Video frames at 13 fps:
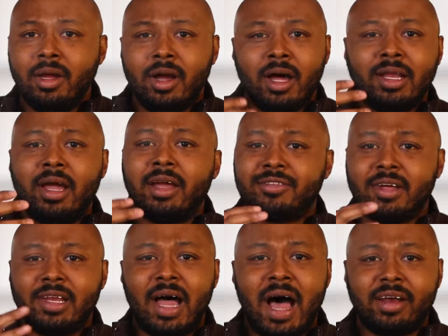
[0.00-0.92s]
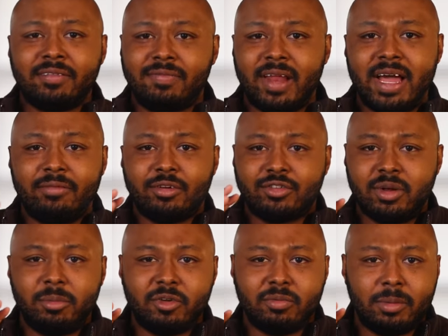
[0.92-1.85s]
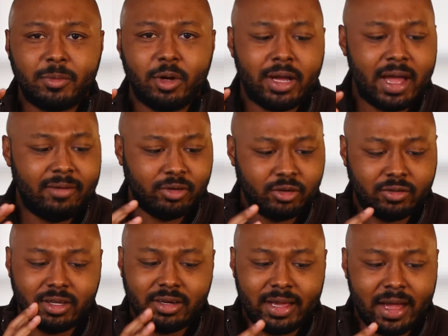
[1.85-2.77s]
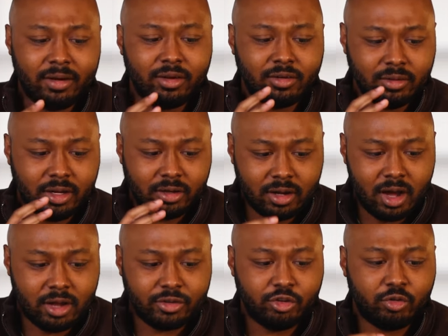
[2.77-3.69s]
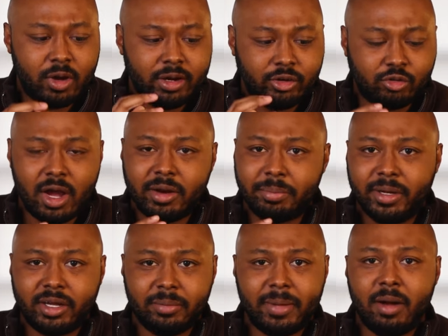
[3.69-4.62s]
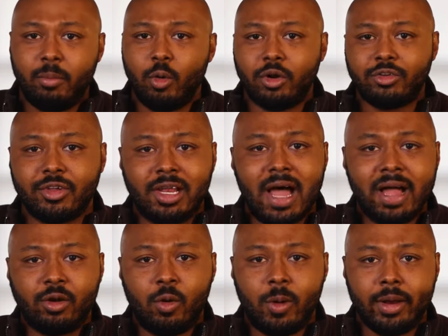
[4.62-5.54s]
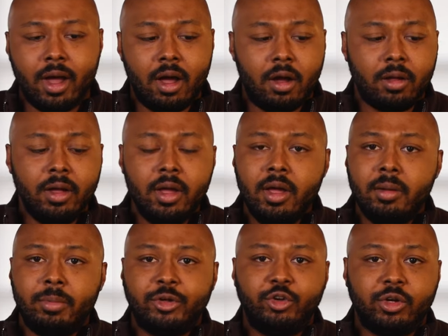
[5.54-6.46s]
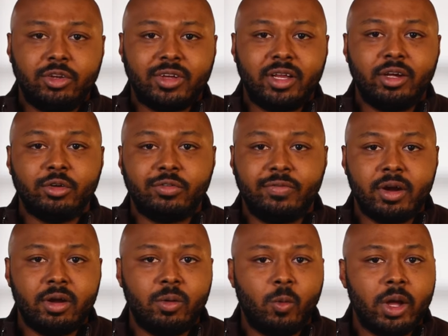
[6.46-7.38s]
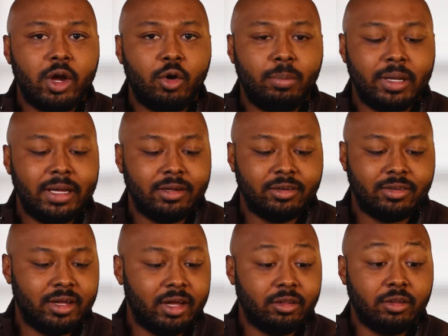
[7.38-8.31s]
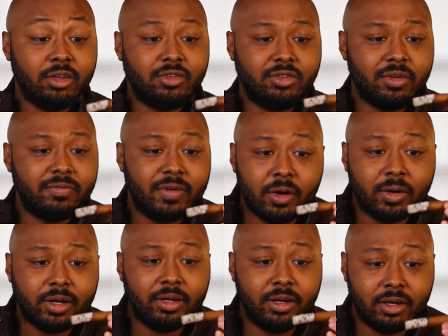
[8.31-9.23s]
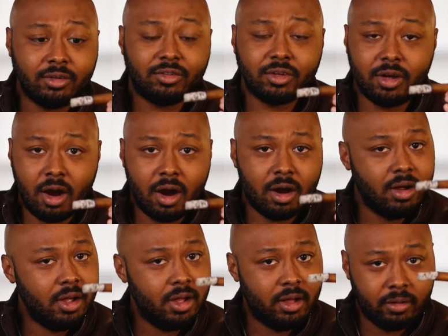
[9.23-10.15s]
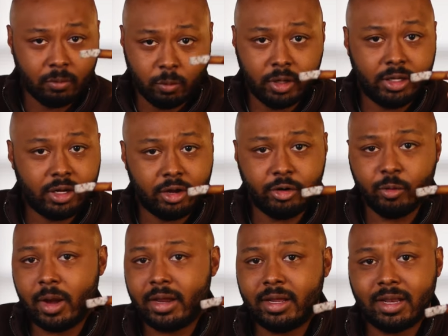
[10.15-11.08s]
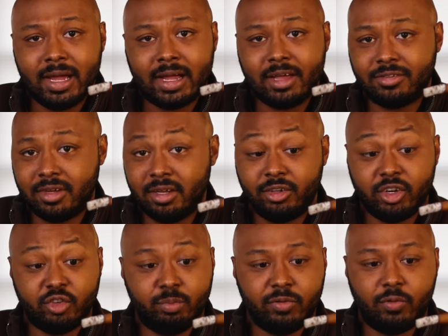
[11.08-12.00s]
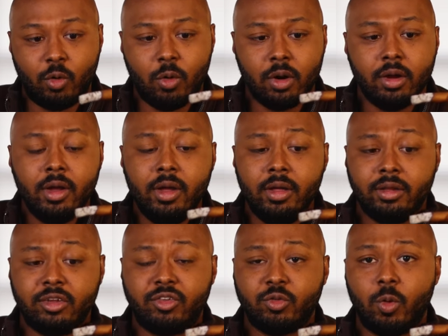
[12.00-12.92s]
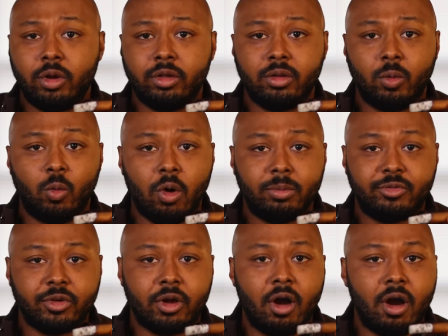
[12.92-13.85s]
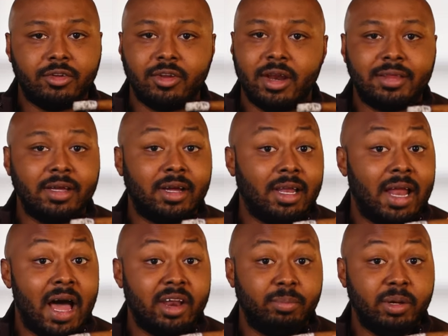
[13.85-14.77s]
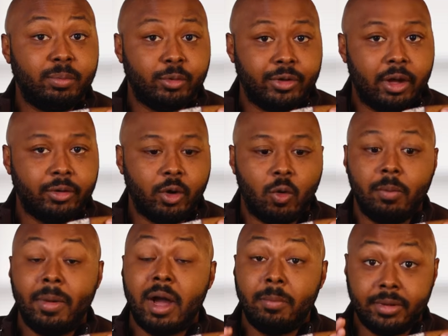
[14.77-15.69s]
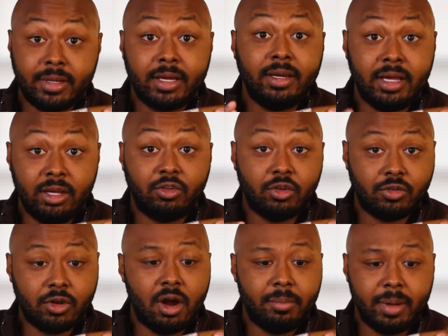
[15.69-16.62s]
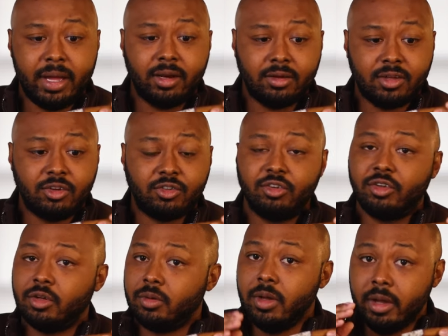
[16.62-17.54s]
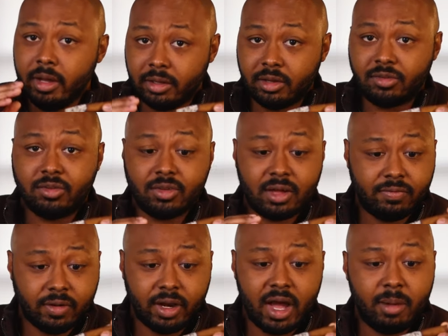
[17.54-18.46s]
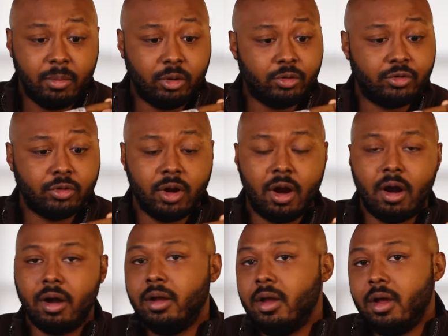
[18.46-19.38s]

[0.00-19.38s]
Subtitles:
It's a lot of flavors. Some of them I'm gonna have to sit down and concentrate and try to pick them out more. a lot going on, but you can tell it was very well blended together. This is a very good cigar. Really underrated, like I said just before. This is one of the warped cigars that I think a lot of people don't know about, but they need to start paying attention to. This is a phenomenal cigar.